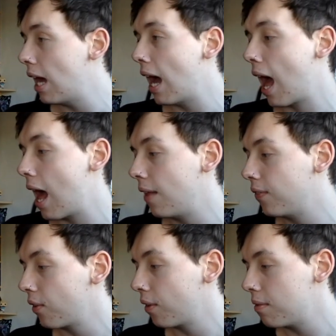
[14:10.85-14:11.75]

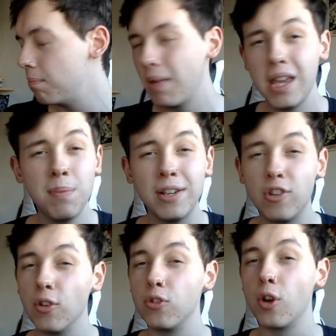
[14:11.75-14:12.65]
And maybe
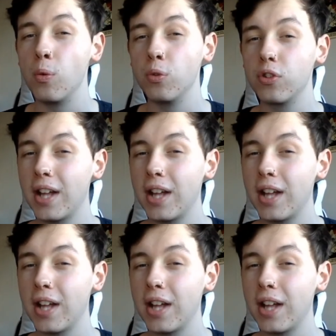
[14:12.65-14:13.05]
John Jones.